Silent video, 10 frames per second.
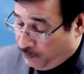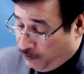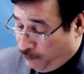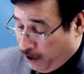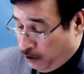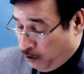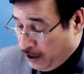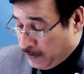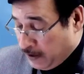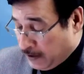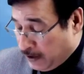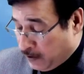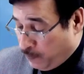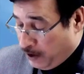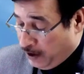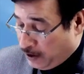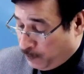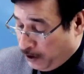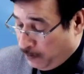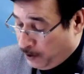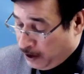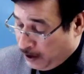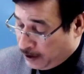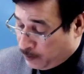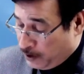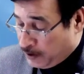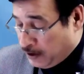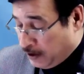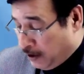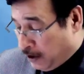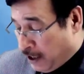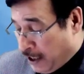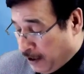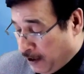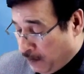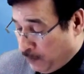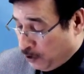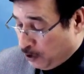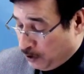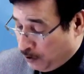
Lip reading: Valueless assets means preliminary expenses, underwriting commission.